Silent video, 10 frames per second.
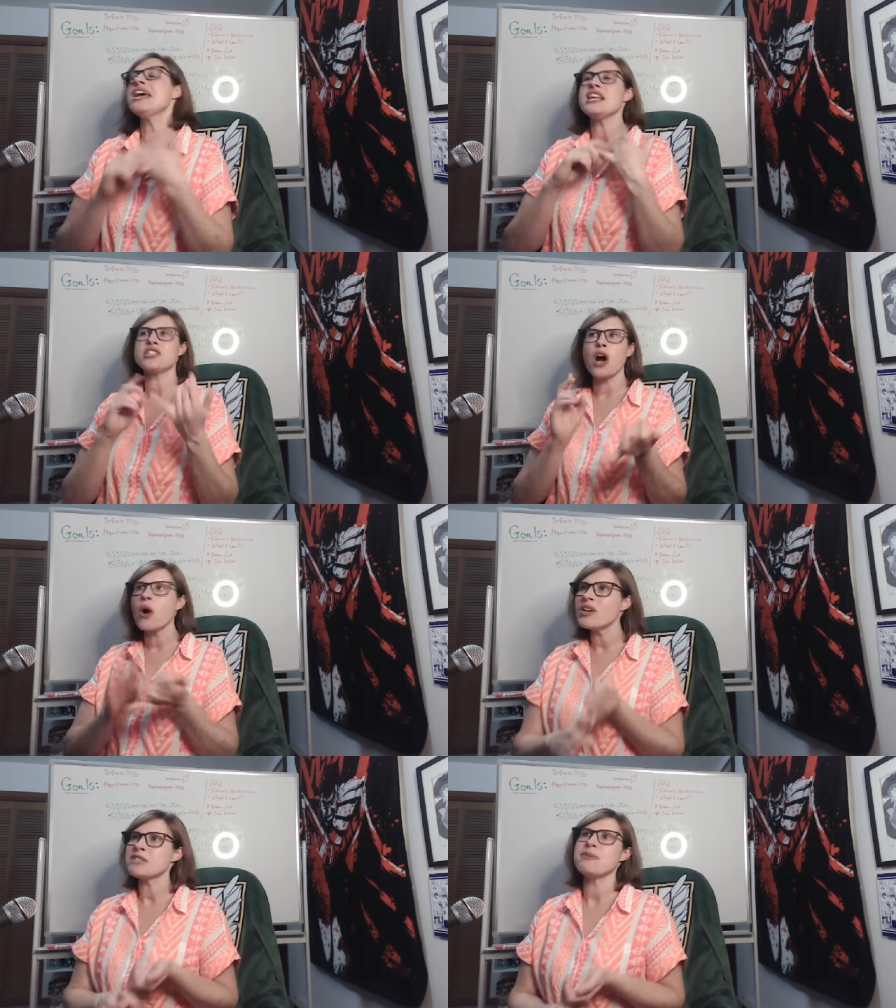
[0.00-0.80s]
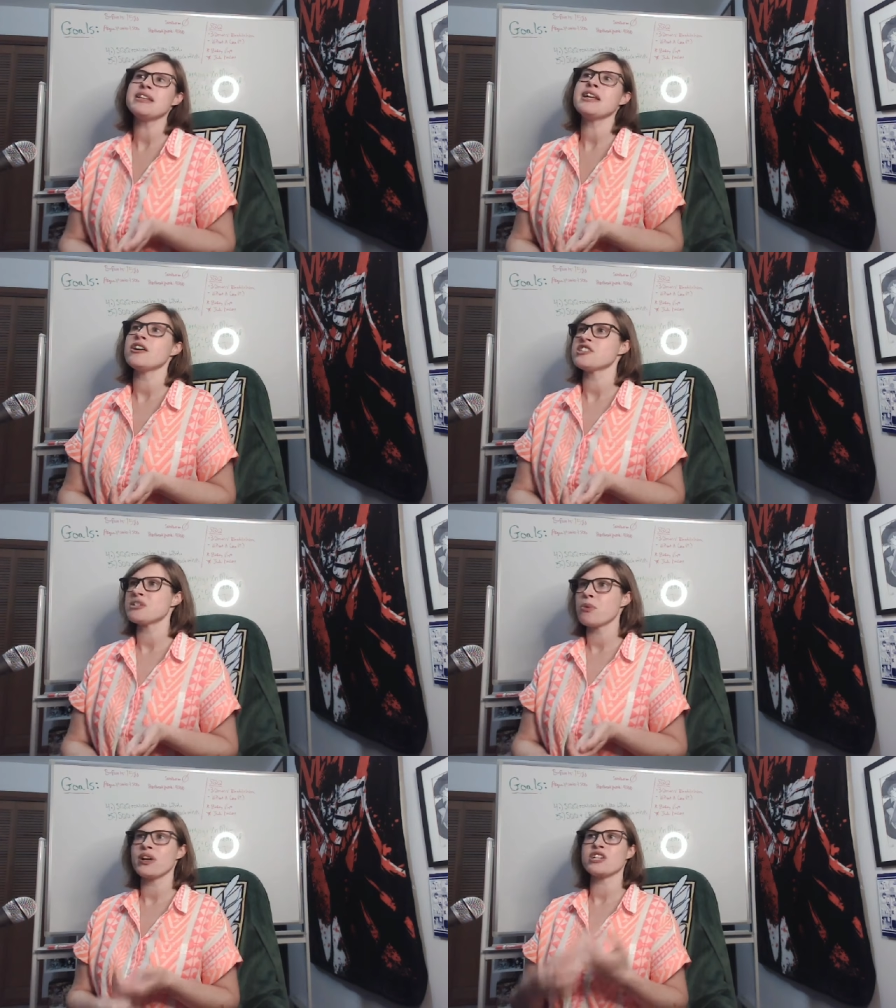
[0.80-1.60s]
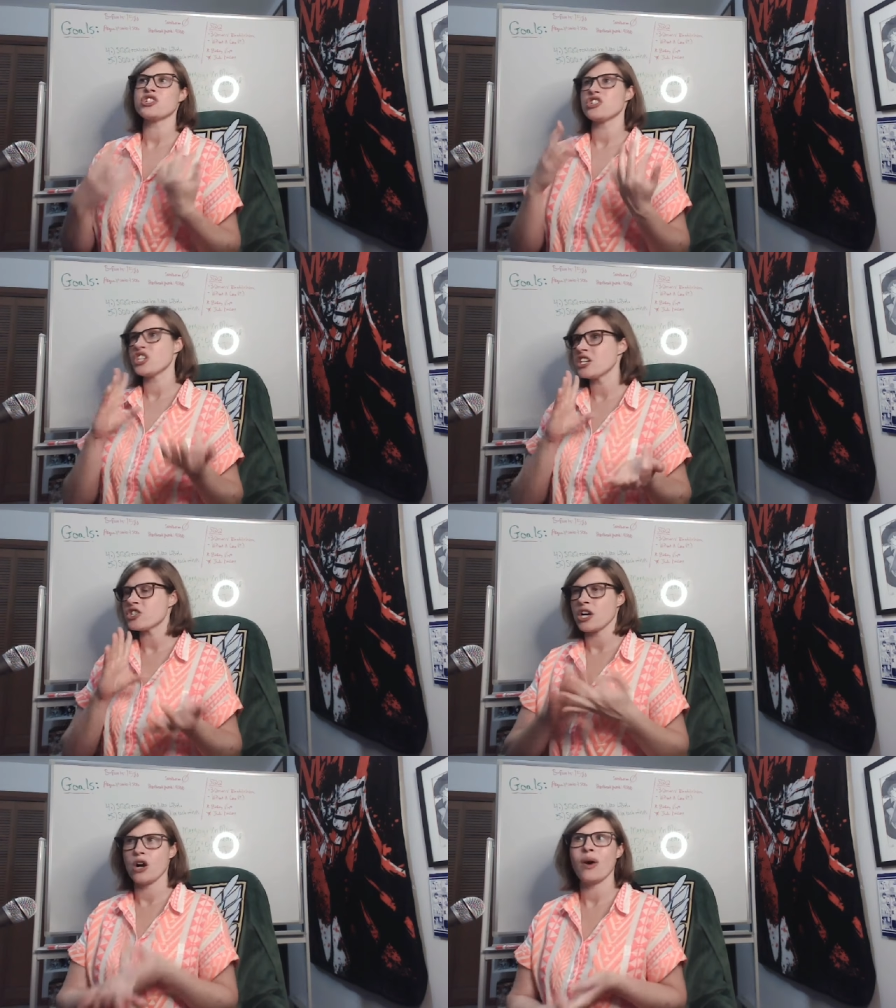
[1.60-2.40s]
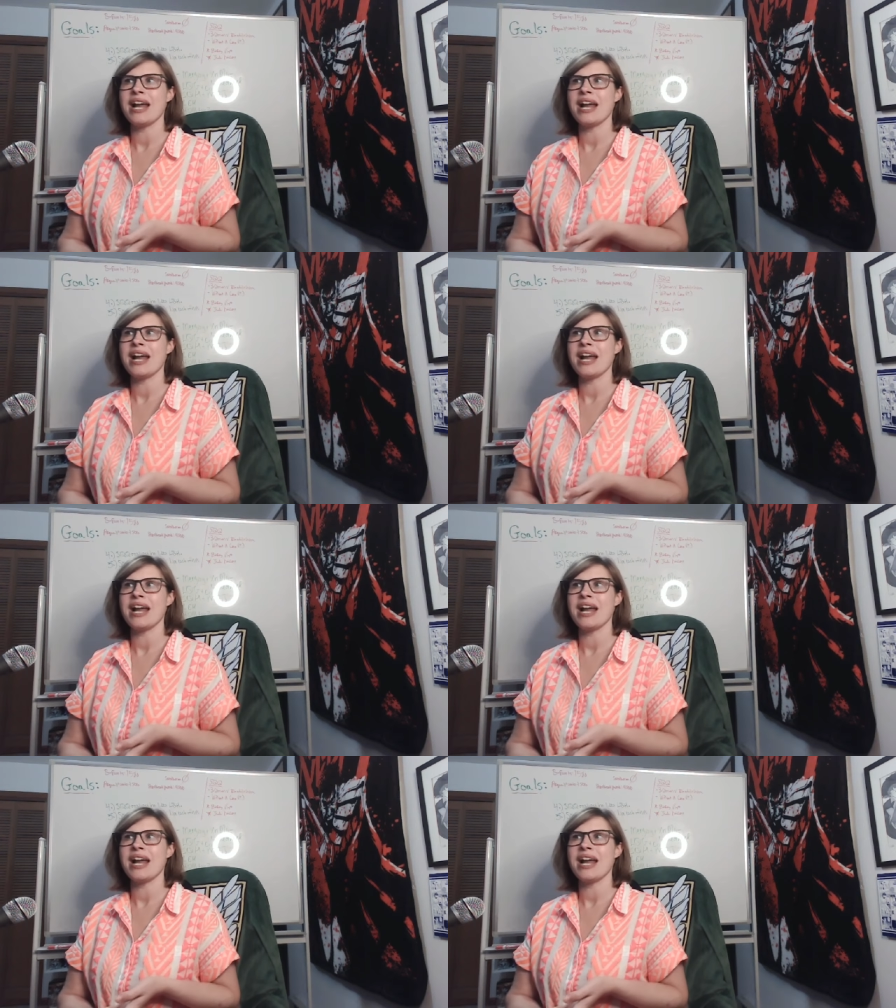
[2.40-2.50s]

He's always been there and supporting Shen Qingqiu.